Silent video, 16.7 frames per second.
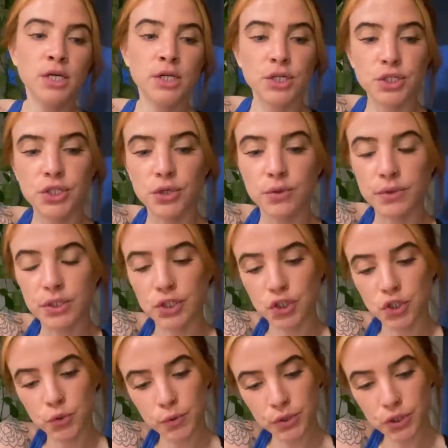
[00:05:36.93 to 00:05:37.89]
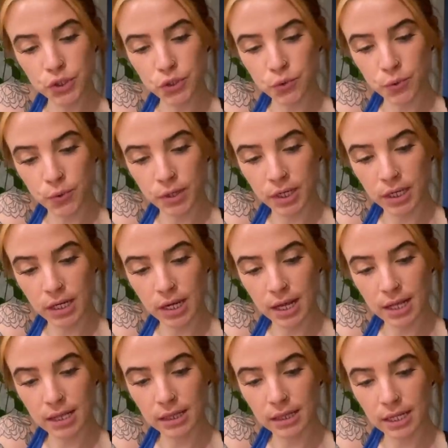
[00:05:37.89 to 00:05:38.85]
So it's a short story
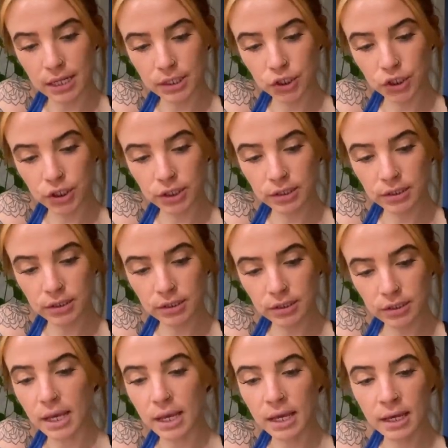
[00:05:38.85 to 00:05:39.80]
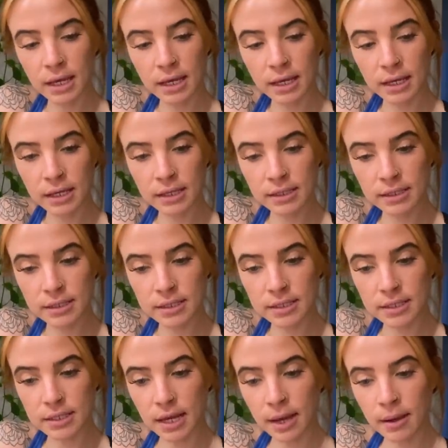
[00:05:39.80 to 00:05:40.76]
collection,
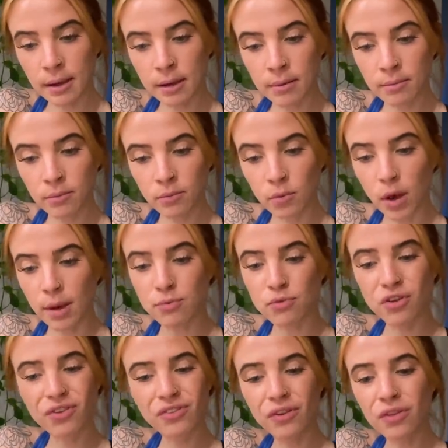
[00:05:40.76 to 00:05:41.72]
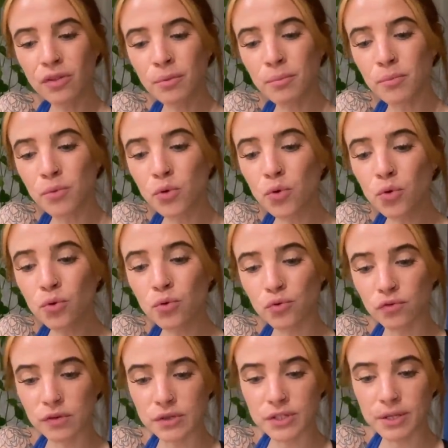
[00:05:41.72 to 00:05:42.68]
and I'm just in the mood
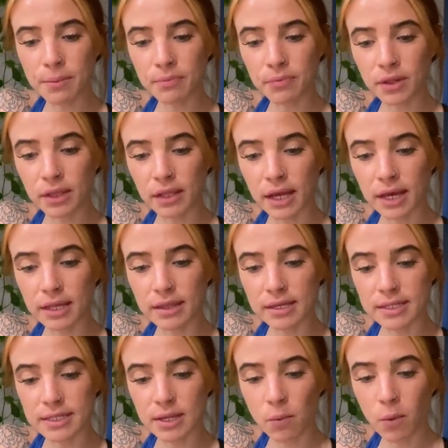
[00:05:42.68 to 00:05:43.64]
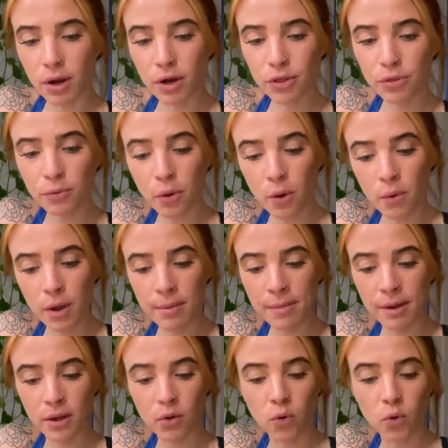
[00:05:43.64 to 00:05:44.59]
for something like this. I want to throw away
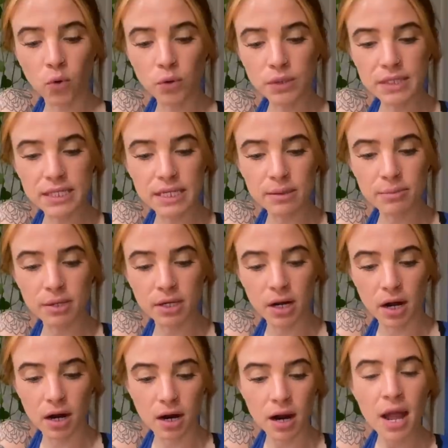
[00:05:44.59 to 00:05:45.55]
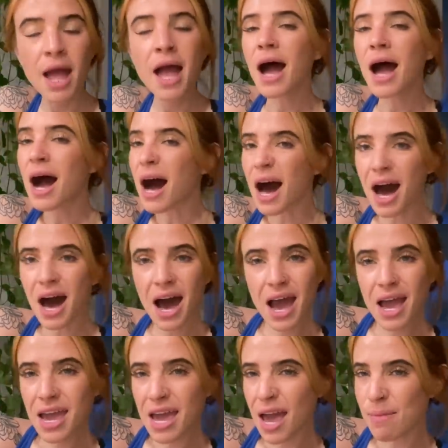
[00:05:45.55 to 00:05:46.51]
my whole TBR.
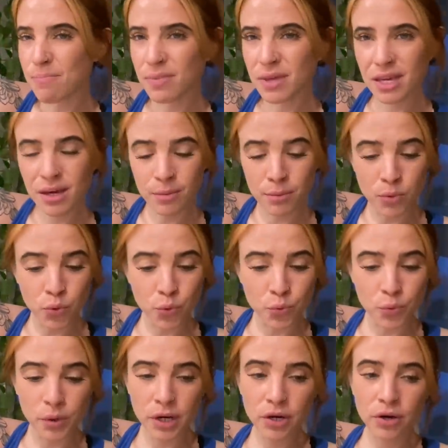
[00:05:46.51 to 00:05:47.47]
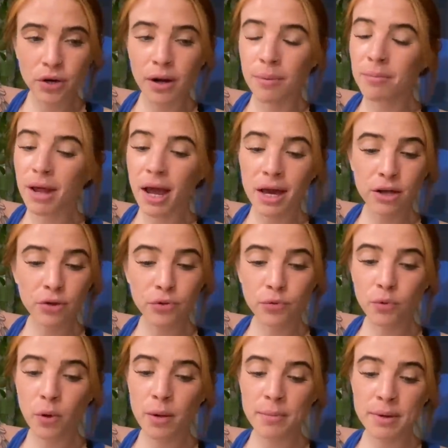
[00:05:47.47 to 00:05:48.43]
I am being a mood reader, and I'm not going to
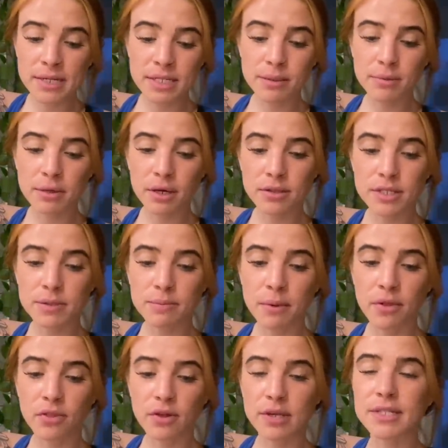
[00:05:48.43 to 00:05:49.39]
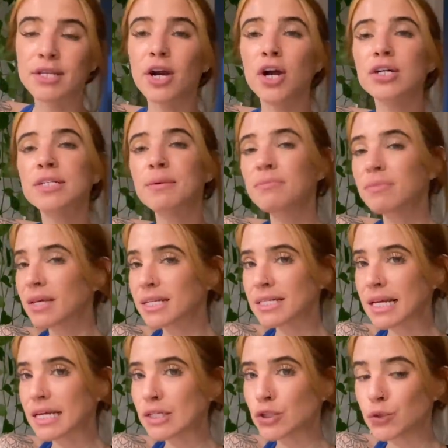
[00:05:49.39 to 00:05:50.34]
throw away my TBR this month because there are some
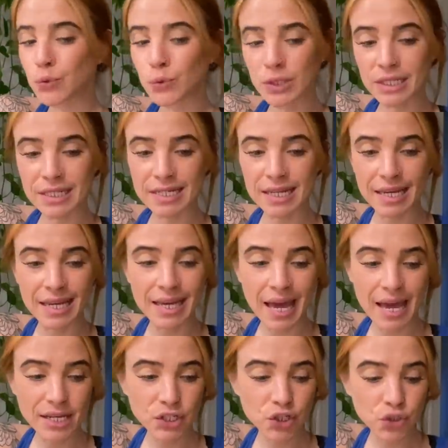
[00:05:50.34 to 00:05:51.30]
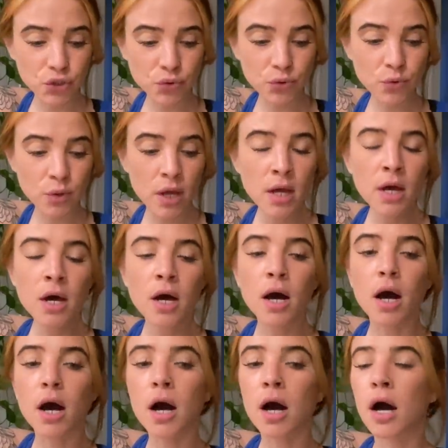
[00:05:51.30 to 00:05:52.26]
things I do need to get to.
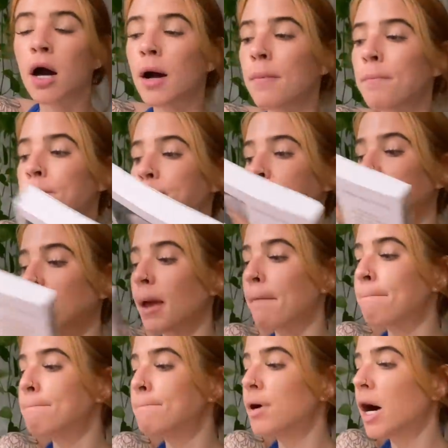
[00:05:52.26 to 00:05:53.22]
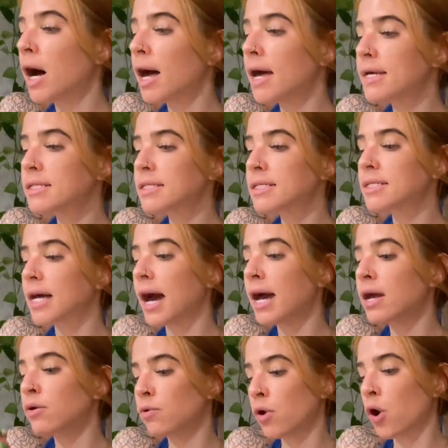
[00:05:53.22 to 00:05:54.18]
But
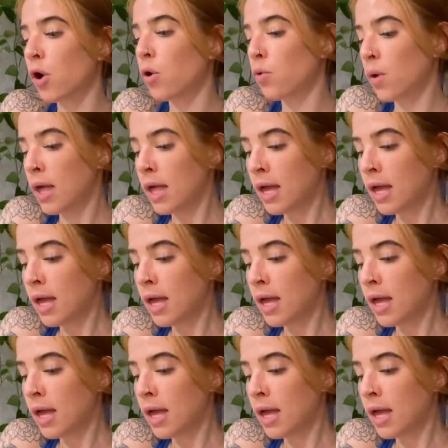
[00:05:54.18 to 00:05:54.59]
I don't know.